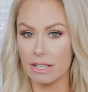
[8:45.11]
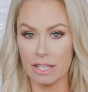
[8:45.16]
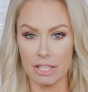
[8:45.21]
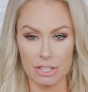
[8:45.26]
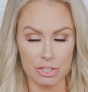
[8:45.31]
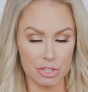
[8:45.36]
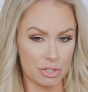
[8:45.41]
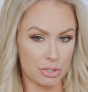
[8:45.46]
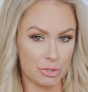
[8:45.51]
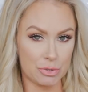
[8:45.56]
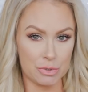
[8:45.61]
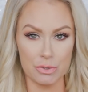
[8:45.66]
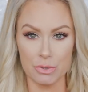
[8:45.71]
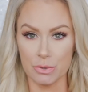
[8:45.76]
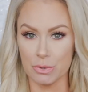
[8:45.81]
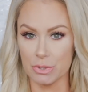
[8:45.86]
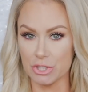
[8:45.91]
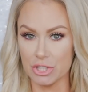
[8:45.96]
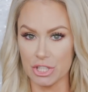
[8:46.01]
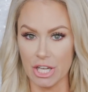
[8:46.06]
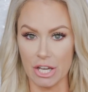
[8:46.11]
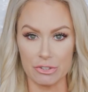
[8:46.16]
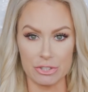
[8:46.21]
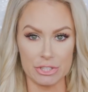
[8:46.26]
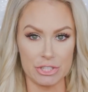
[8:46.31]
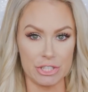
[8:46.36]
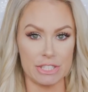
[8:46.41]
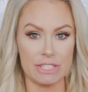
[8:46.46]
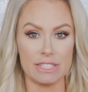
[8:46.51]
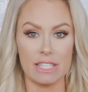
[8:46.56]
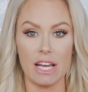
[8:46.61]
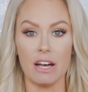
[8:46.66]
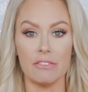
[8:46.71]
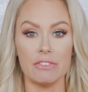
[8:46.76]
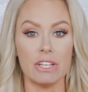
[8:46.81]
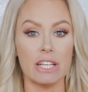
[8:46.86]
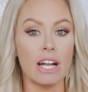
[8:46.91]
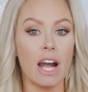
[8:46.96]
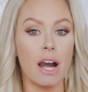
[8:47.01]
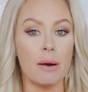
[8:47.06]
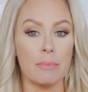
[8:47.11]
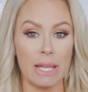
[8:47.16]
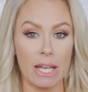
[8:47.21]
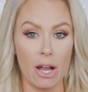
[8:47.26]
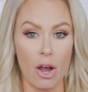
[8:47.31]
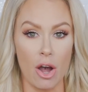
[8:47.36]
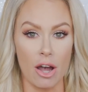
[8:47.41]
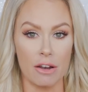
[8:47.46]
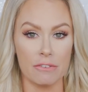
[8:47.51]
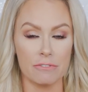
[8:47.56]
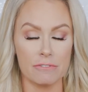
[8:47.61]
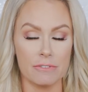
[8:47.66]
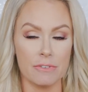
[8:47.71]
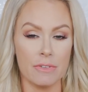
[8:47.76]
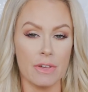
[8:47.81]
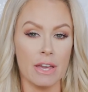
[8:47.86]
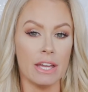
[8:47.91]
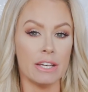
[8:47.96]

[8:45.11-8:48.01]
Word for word: issues or challenges of it coming off.